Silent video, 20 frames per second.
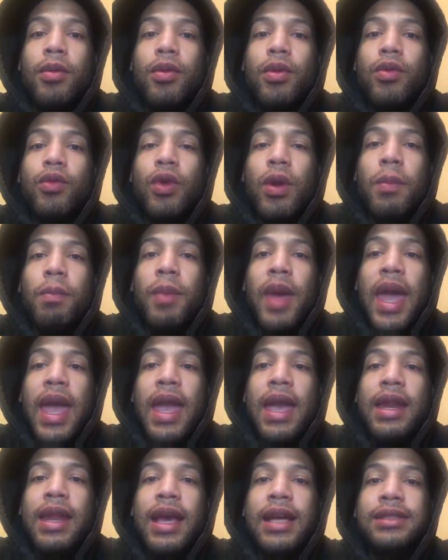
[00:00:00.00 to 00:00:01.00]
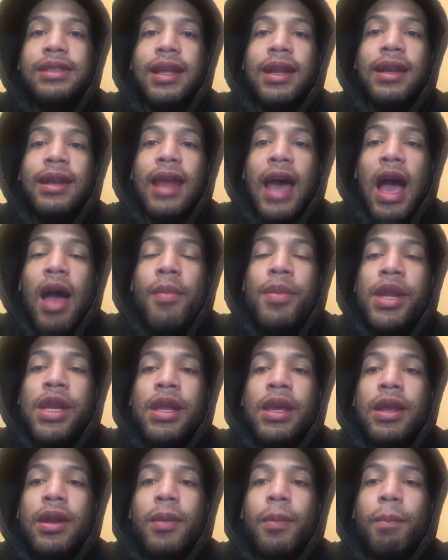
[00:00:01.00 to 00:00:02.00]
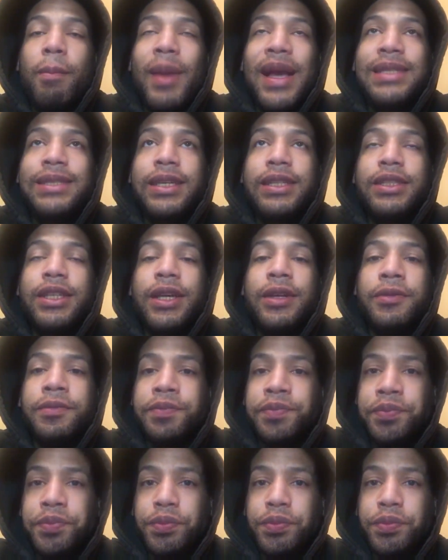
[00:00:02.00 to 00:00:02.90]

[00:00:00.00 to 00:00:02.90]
remain as the dominant messaging